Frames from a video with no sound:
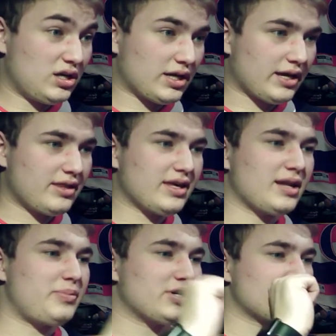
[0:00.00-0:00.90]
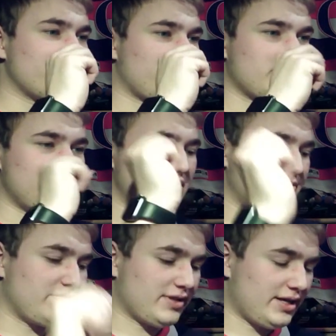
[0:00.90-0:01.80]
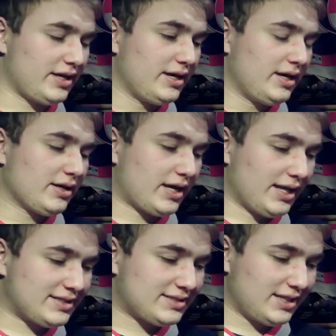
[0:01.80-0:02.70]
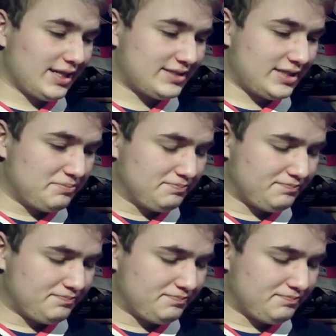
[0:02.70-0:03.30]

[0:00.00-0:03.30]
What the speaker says: How do they get a picture of Artem Anisimov like that? Okay, let's see.